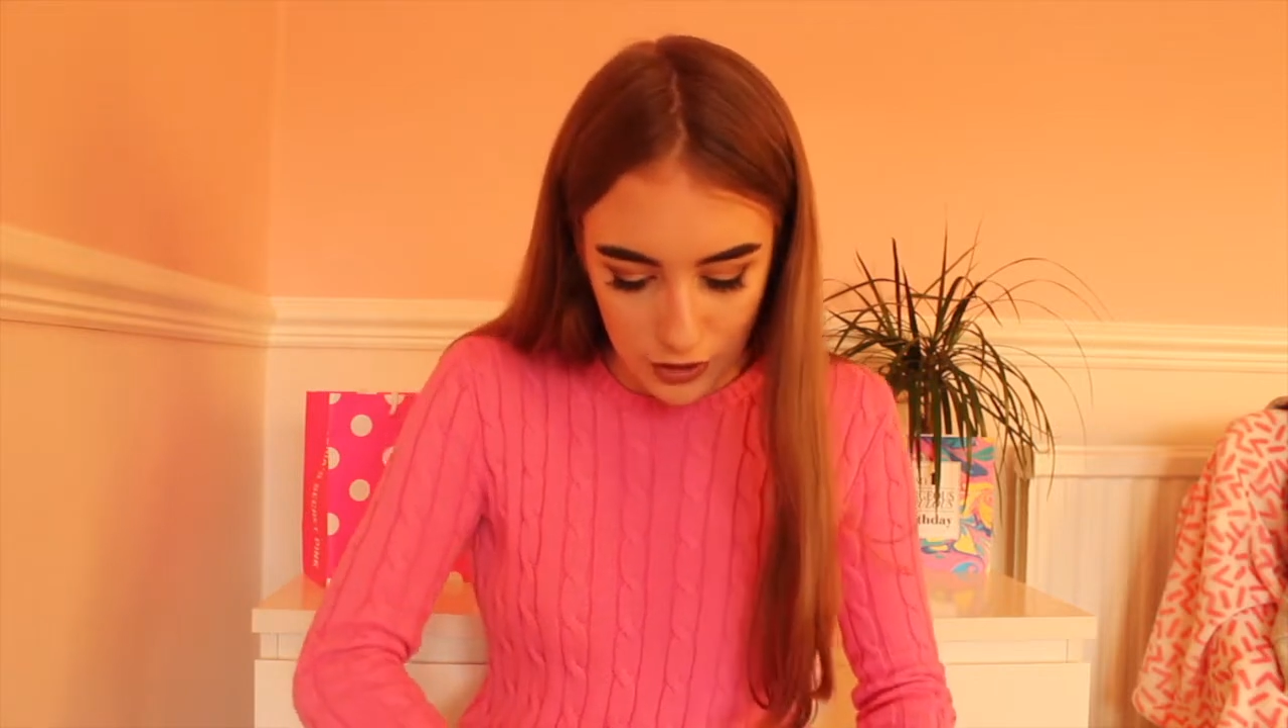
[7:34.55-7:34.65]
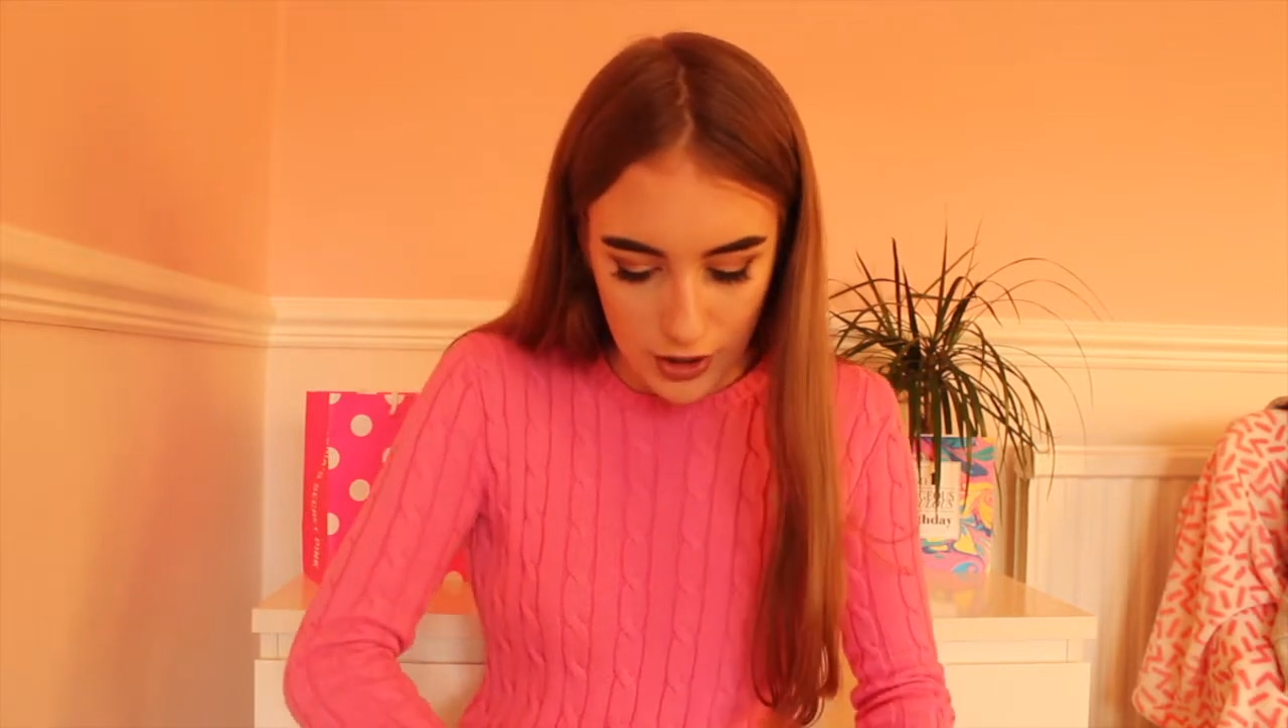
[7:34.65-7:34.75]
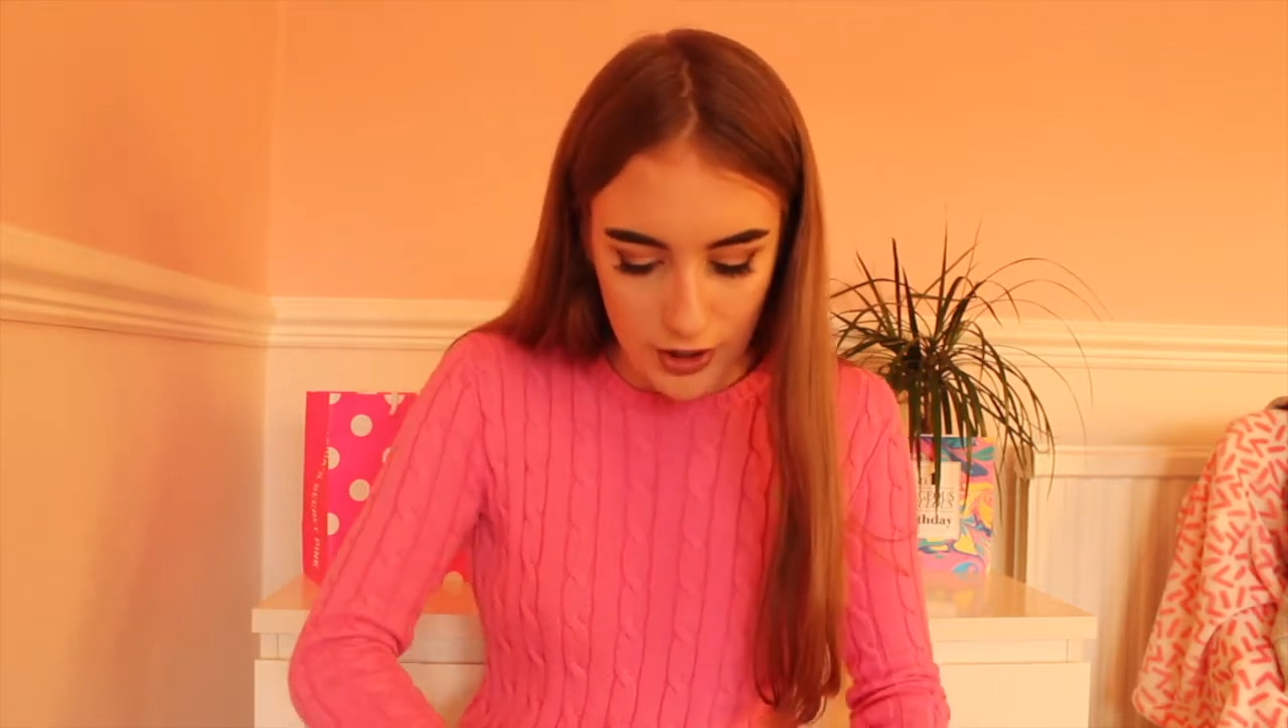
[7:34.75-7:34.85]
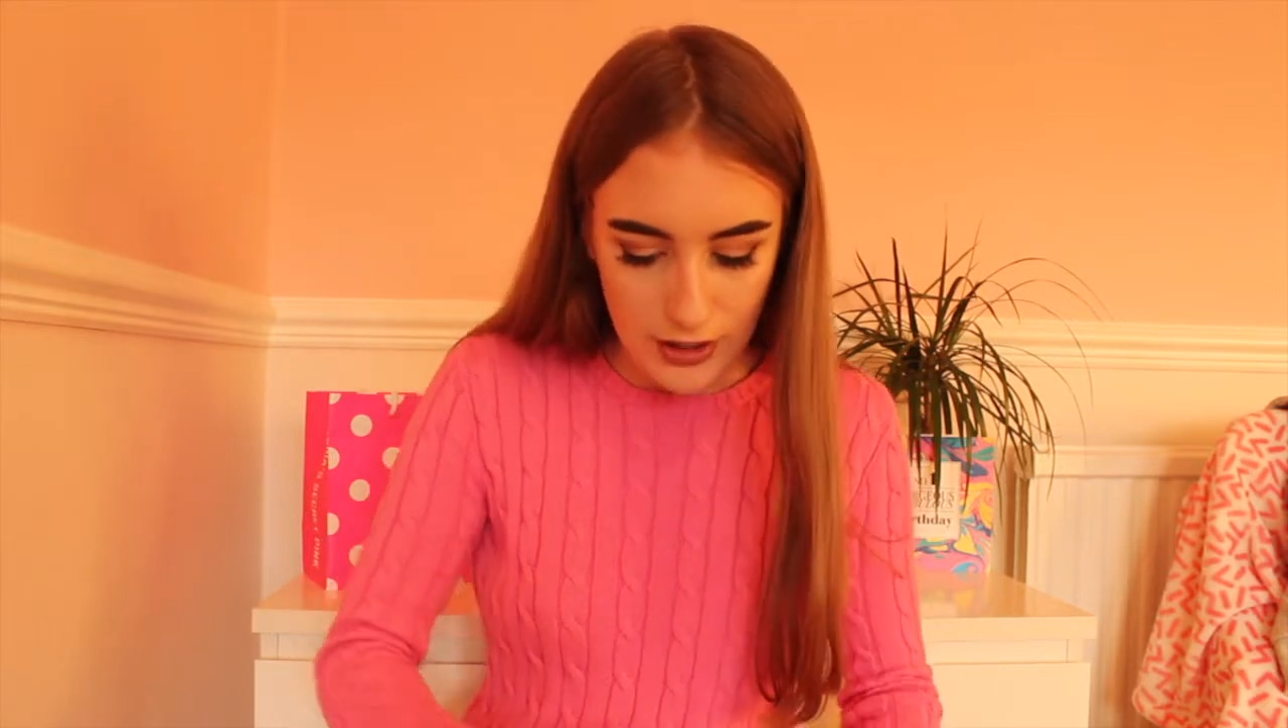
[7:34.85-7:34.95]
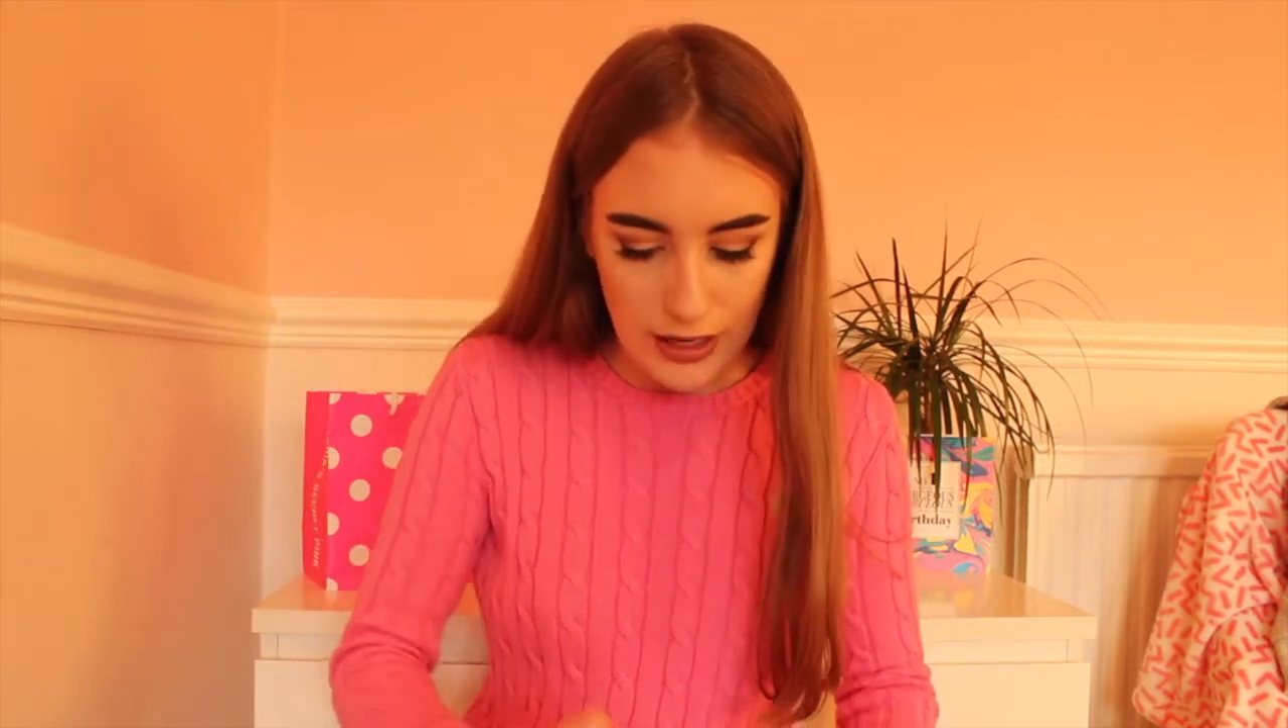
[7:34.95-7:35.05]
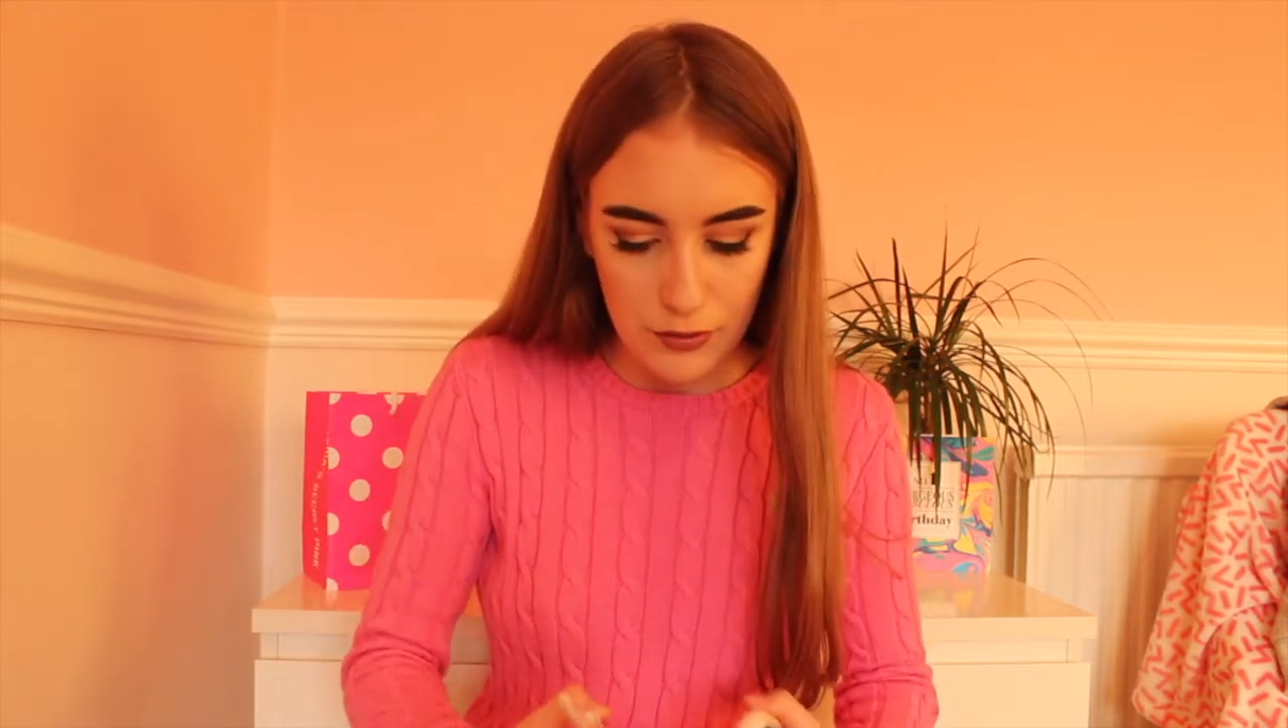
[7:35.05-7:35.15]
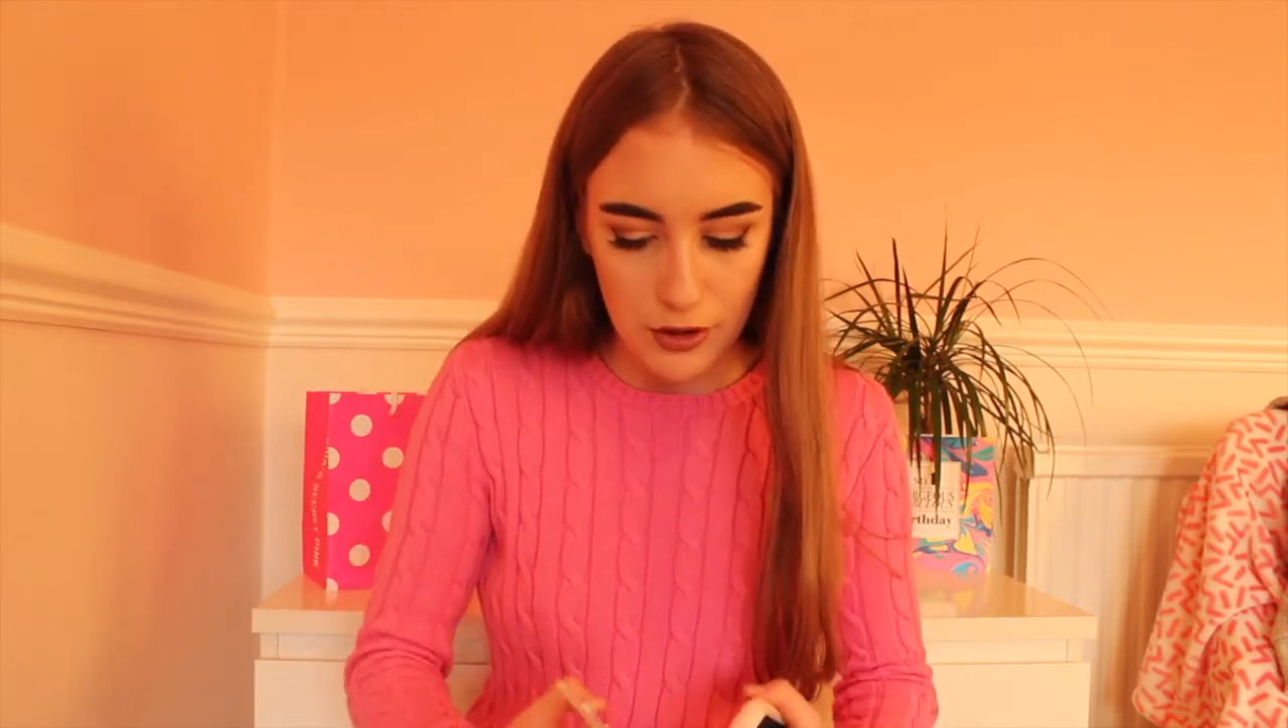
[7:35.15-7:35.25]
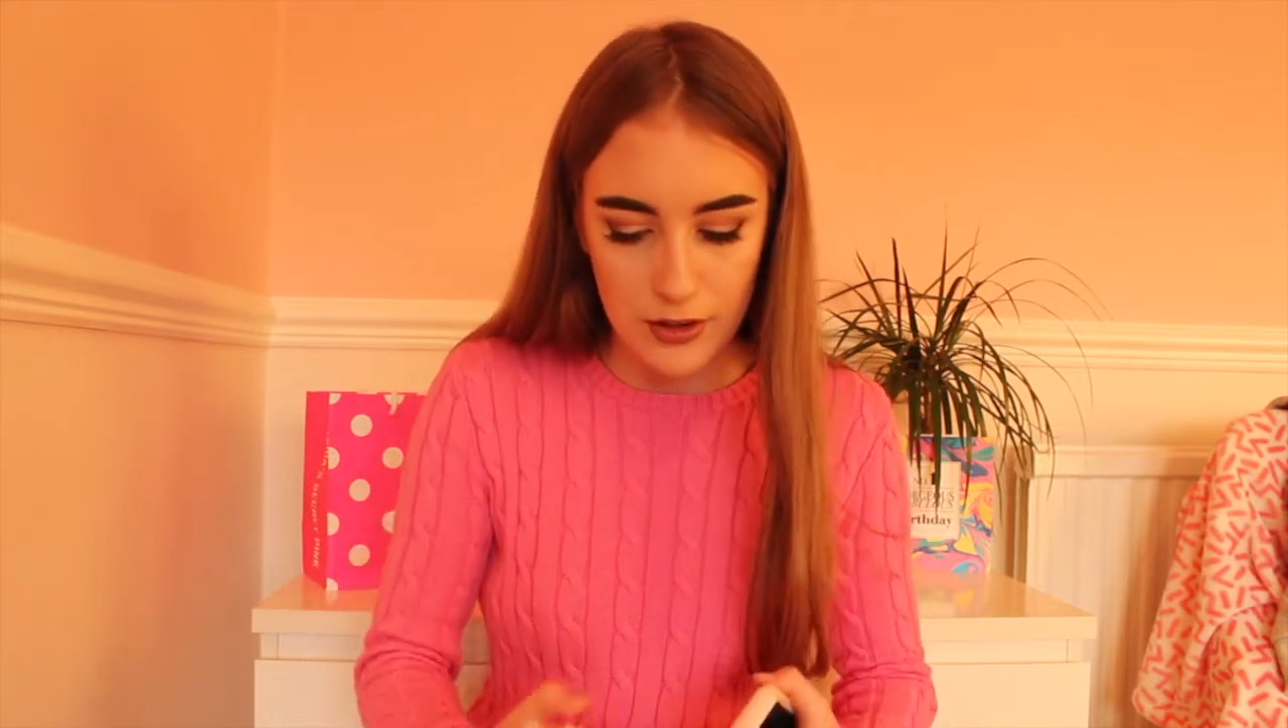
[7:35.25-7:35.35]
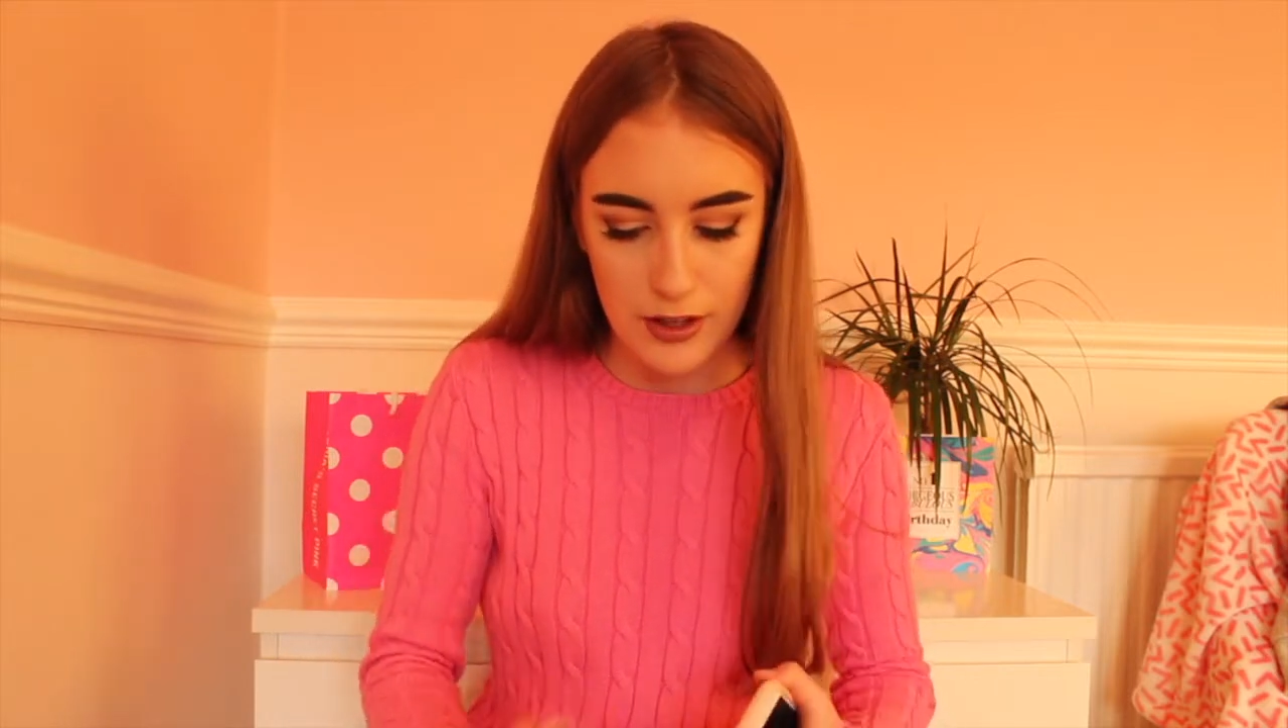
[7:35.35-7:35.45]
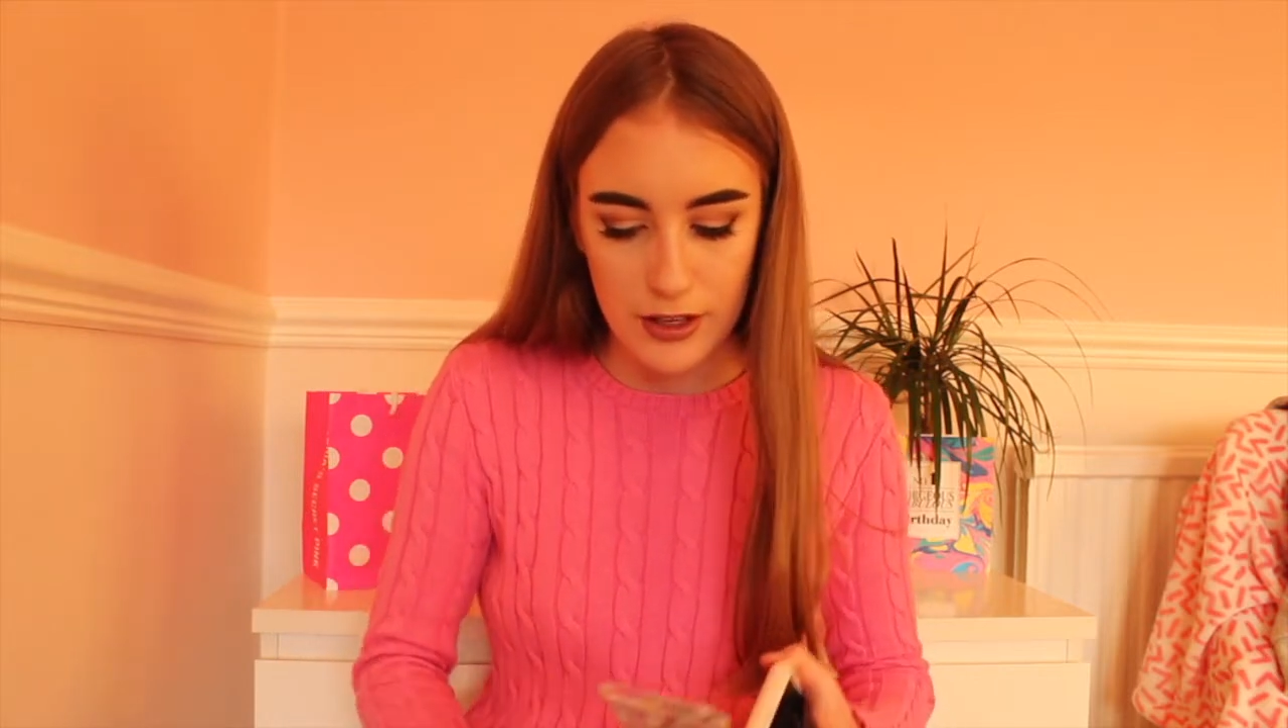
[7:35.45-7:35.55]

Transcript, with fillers: got